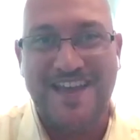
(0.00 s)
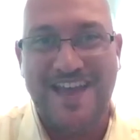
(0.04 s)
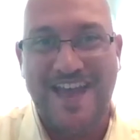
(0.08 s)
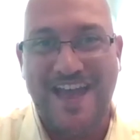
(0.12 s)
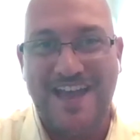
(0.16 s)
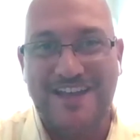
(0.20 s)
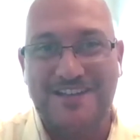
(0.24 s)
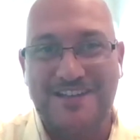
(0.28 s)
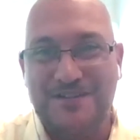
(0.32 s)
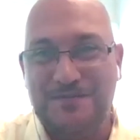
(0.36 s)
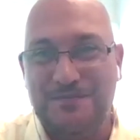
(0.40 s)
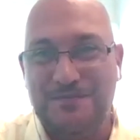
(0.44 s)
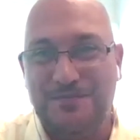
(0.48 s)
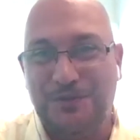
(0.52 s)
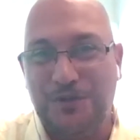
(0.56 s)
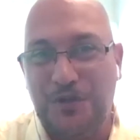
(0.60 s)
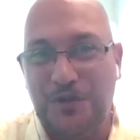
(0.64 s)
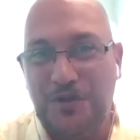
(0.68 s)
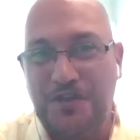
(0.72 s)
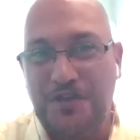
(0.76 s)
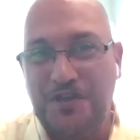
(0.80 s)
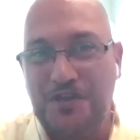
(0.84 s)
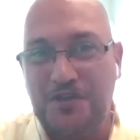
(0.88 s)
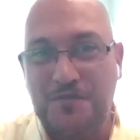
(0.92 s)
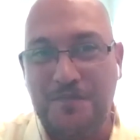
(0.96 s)
as an
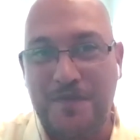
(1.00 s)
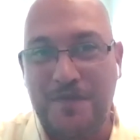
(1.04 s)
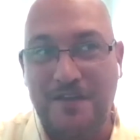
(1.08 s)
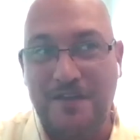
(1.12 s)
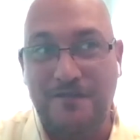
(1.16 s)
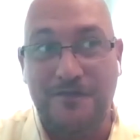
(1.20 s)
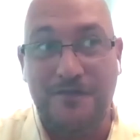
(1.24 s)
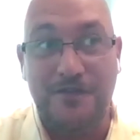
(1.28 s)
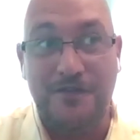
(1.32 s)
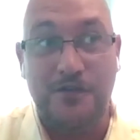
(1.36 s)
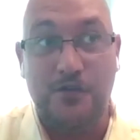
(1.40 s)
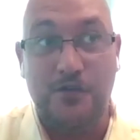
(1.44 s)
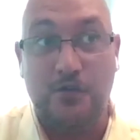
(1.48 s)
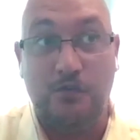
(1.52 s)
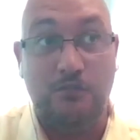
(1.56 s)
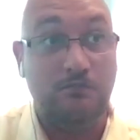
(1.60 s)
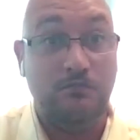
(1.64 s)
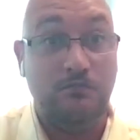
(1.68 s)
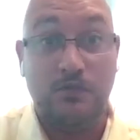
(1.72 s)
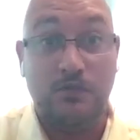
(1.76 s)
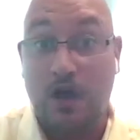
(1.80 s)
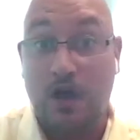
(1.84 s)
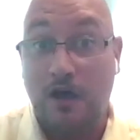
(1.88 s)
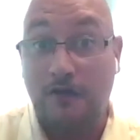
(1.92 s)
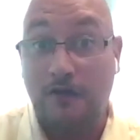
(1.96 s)
employee, you may feel
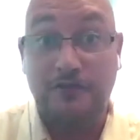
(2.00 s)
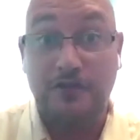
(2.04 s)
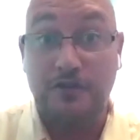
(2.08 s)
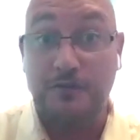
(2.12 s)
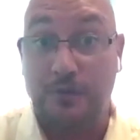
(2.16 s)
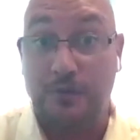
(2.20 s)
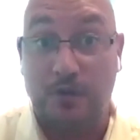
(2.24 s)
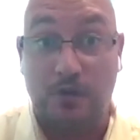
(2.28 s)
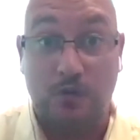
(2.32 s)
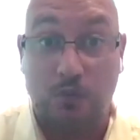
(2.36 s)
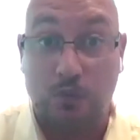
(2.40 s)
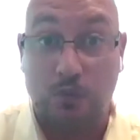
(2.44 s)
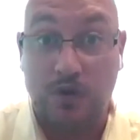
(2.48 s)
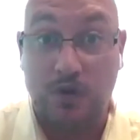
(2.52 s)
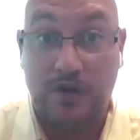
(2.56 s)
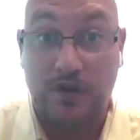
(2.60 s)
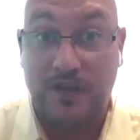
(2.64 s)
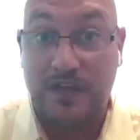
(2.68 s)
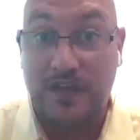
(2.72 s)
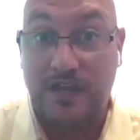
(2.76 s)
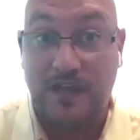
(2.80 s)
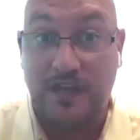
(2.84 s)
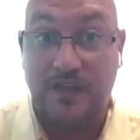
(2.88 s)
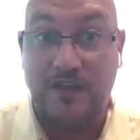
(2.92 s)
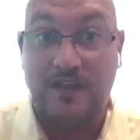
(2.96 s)
comfortable
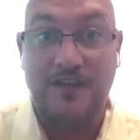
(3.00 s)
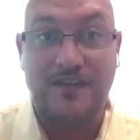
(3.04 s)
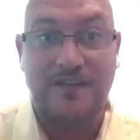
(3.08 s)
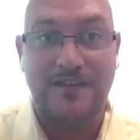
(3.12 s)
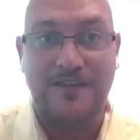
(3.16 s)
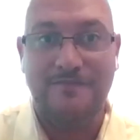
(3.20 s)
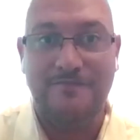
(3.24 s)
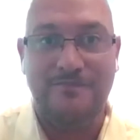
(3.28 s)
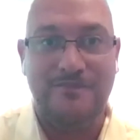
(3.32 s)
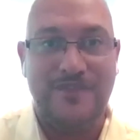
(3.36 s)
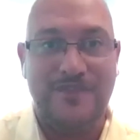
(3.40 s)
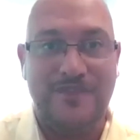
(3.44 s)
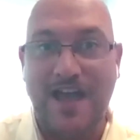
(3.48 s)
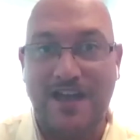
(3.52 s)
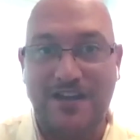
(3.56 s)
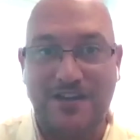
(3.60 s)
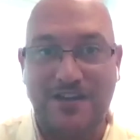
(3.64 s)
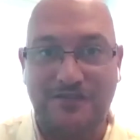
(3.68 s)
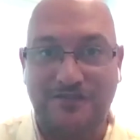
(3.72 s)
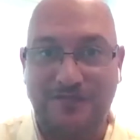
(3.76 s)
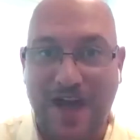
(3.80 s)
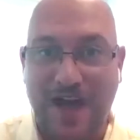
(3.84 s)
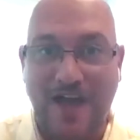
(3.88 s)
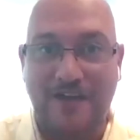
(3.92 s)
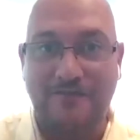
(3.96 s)
working 9 to
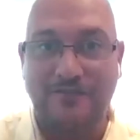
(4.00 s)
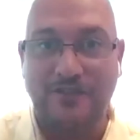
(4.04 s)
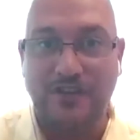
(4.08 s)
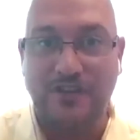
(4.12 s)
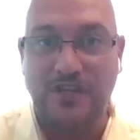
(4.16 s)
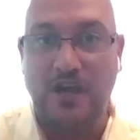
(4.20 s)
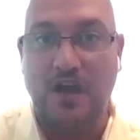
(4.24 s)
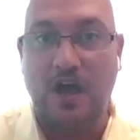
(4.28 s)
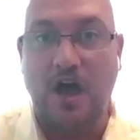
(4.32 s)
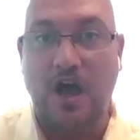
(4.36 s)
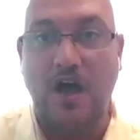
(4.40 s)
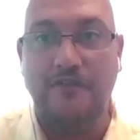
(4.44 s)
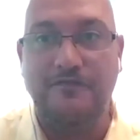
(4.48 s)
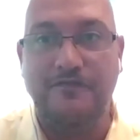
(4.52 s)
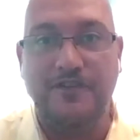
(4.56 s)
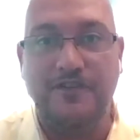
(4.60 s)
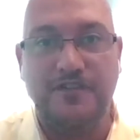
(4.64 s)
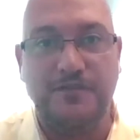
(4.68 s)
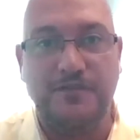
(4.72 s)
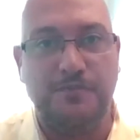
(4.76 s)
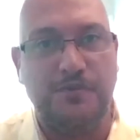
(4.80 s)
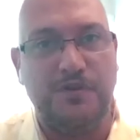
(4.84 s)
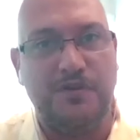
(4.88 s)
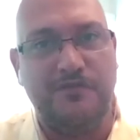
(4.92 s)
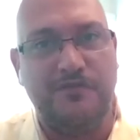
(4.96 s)
5 in the office,
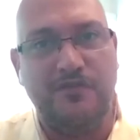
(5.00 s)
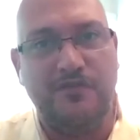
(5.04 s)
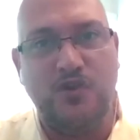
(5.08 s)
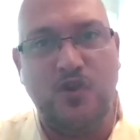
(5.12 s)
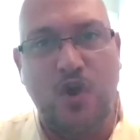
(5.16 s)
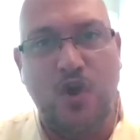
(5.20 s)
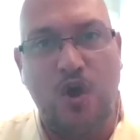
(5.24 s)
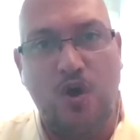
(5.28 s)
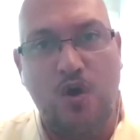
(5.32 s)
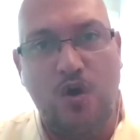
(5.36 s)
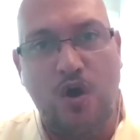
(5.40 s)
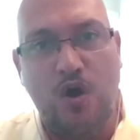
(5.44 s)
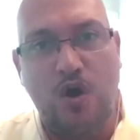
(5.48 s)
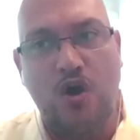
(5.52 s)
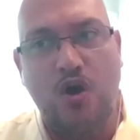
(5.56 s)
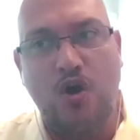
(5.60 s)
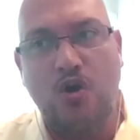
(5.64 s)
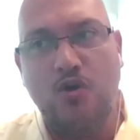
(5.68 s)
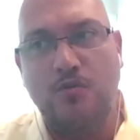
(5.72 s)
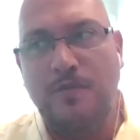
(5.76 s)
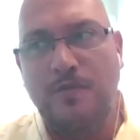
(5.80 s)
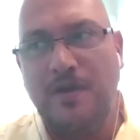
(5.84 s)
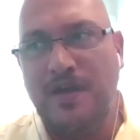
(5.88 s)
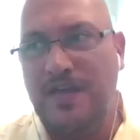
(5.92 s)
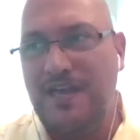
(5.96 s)
but if you go
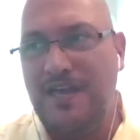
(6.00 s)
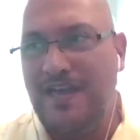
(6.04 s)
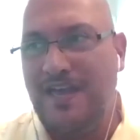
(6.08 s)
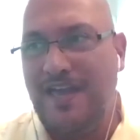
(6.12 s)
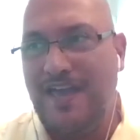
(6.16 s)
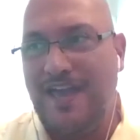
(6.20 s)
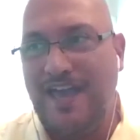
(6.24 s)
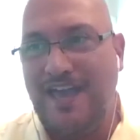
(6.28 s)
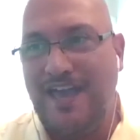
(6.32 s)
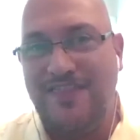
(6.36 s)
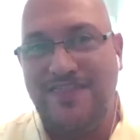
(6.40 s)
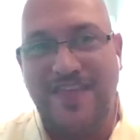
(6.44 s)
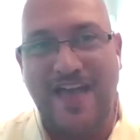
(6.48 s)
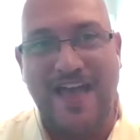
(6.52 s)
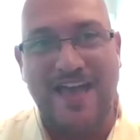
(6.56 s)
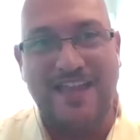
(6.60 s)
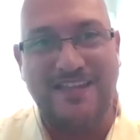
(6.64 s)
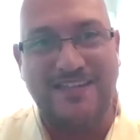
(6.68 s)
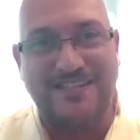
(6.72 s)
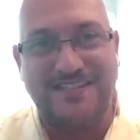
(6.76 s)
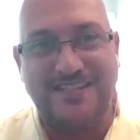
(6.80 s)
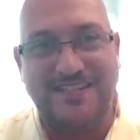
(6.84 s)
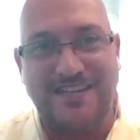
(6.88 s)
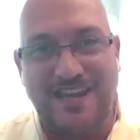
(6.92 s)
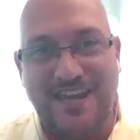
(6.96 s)
home and that
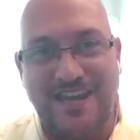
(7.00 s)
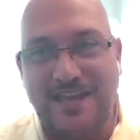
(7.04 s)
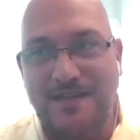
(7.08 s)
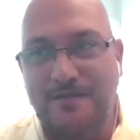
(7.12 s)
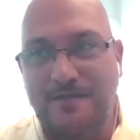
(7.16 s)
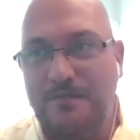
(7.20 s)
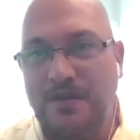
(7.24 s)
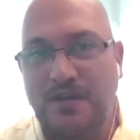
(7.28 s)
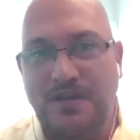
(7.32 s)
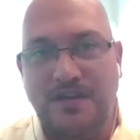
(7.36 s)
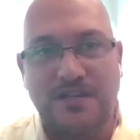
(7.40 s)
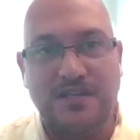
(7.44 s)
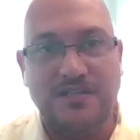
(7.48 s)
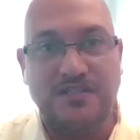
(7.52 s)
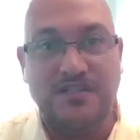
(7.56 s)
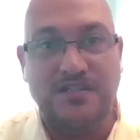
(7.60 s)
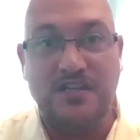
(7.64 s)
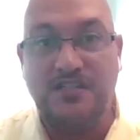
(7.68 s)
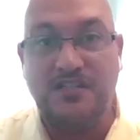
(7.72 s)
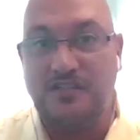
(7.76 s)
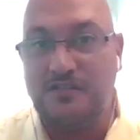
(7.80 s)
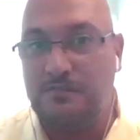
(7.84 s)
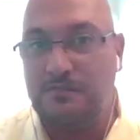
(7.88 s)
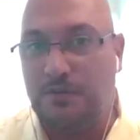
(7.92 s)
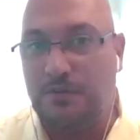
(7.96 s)
same
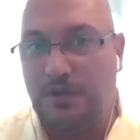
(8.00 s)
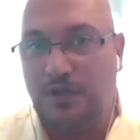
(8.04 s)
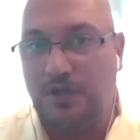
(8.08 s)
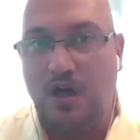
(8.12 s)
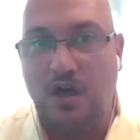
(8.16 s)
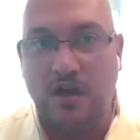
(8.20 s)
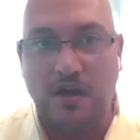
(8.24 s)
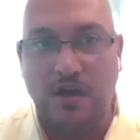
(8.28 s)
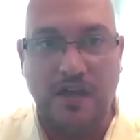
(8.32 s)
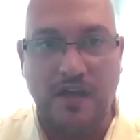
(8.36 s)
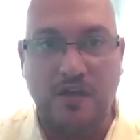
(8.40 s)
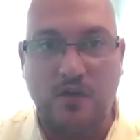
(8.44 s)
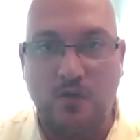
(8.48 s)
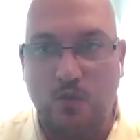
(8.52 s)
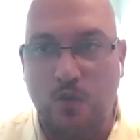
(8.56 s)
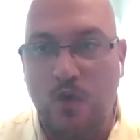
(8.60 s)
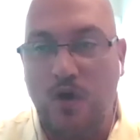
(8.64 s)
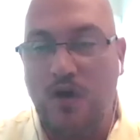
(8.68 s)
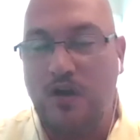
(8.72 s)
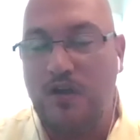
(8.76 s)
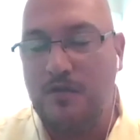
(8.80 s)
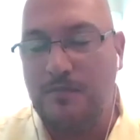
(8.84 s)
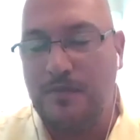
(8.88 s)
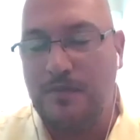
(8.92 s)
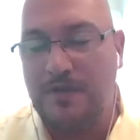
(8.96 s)
sense of belonging,
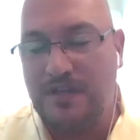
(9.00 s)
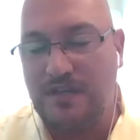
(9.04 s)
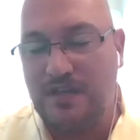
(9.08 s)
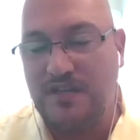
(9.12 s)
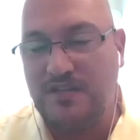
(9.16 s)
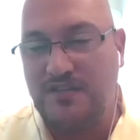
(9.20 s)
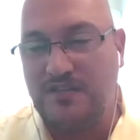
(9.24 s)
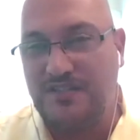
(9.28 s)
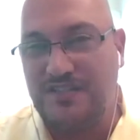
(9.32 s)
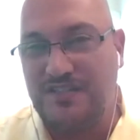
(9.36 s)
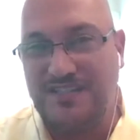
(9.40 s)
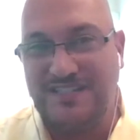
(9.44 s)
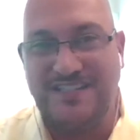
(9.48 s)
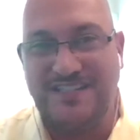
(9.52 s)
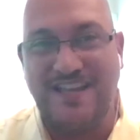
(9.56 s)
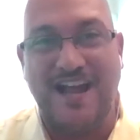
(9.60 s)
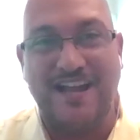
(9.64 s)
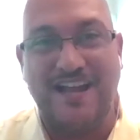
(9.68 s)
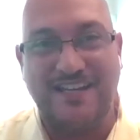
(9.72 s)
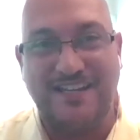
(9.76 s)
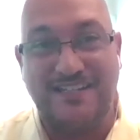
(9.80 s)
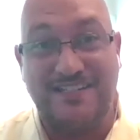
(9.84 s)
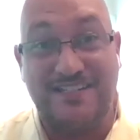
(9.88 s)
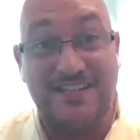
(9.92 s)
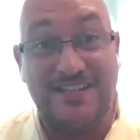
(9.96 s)
welcomingness does not
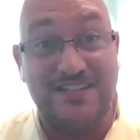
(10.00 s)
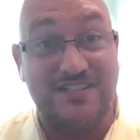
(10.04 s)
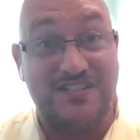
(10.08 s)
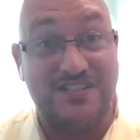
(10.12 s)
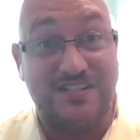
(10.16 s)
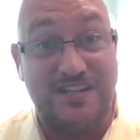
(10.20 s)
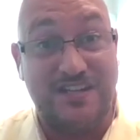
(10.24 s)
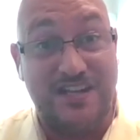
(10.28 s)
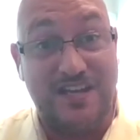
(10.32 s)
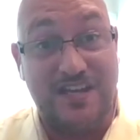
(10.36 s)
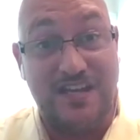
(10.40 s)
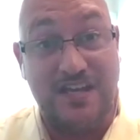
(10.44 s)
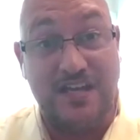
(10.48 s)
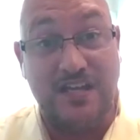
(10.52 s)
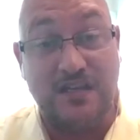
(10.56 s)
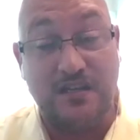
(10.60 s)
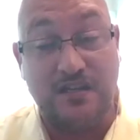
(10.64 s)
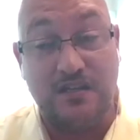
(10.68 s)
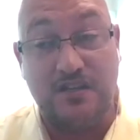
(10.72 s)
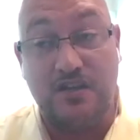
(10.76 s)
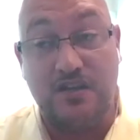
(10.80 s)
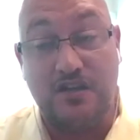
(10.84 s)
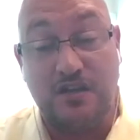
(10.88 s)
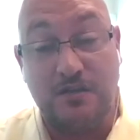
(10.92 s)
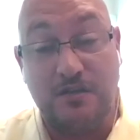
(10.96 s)
exist in
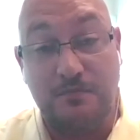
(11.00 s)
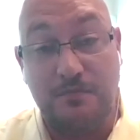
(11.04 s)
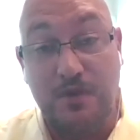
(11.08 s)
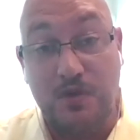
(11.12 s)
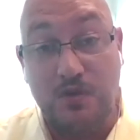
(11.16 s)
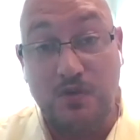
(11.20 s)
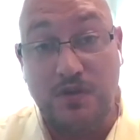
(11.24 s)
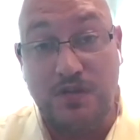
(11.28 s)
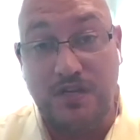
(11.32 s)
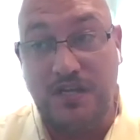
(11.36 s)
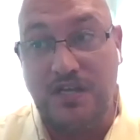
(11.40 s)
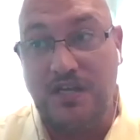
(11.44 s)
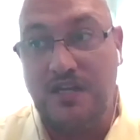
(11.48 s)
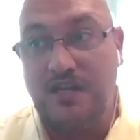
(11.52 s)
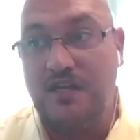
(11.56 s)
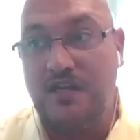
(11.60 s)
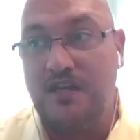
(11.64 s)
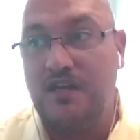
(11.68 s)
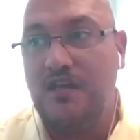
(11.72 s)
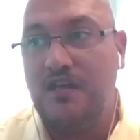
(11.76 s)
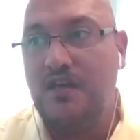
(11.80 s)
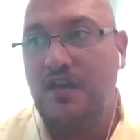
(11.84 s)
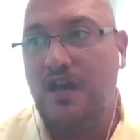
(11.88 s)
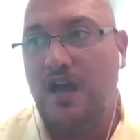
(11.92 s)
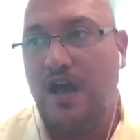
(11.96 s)
the community
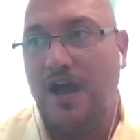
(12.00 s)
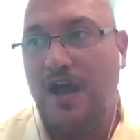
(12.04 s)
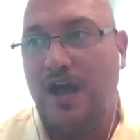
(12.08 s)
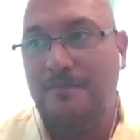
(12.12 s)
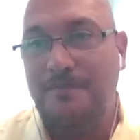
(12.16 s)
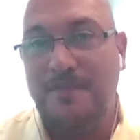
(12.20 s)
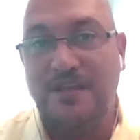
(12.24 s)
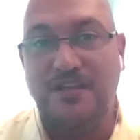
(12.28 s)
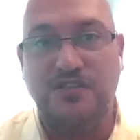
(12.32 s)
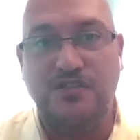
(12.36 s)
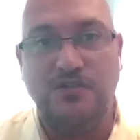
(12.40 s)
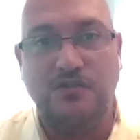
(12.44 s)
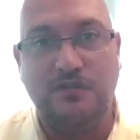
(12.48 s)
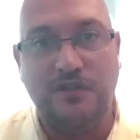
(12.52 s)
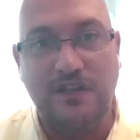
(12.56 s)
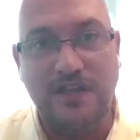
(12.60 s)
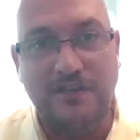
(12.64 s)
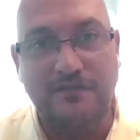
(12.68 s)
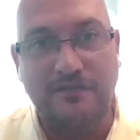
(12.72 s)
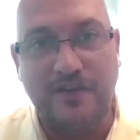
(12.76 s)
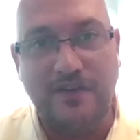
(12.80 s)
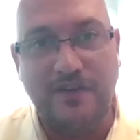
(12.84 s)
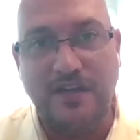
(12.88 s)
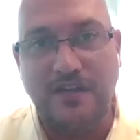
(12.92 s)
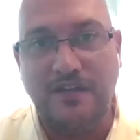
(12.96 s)
that you
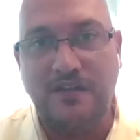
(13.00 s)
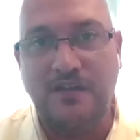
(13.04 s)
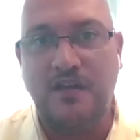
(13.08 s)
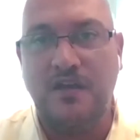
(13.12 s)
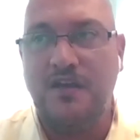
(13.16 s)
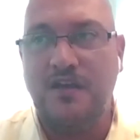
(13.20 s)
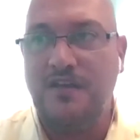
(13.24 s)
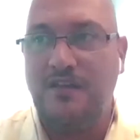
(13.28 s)
live in,